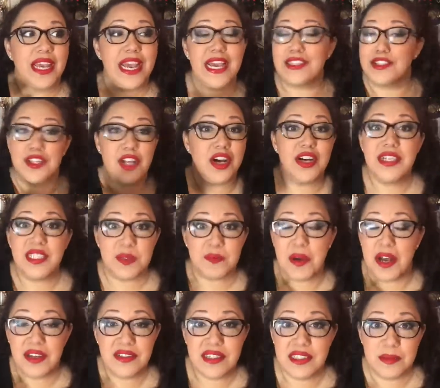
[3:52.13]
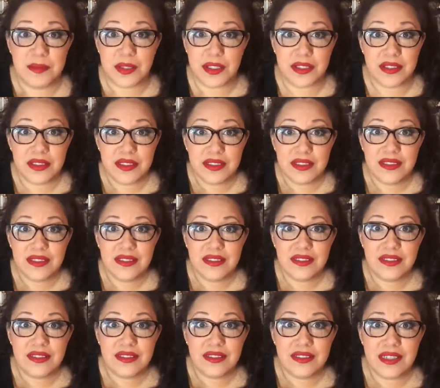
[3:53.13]
as long as possible.
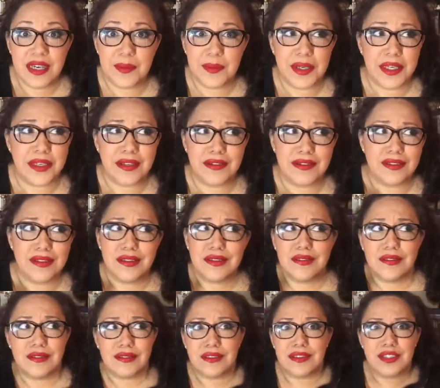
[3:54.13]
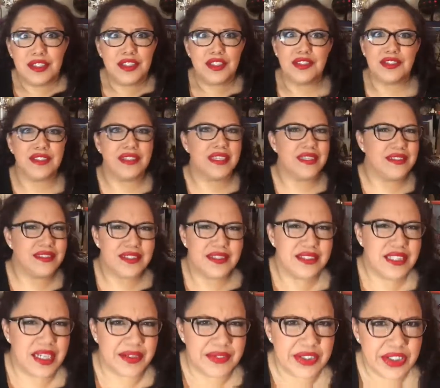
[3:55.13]
I mean,
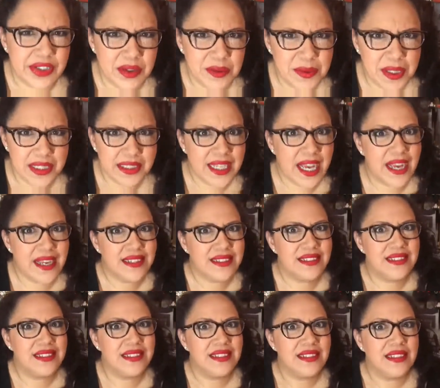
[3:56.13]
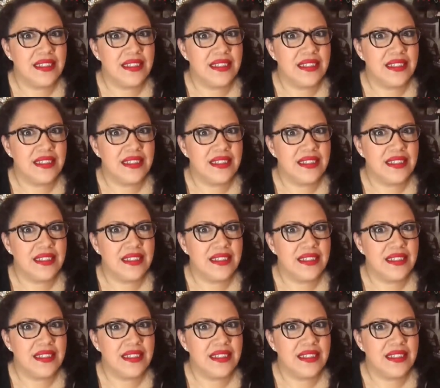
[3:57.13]
doesn't every girl want that?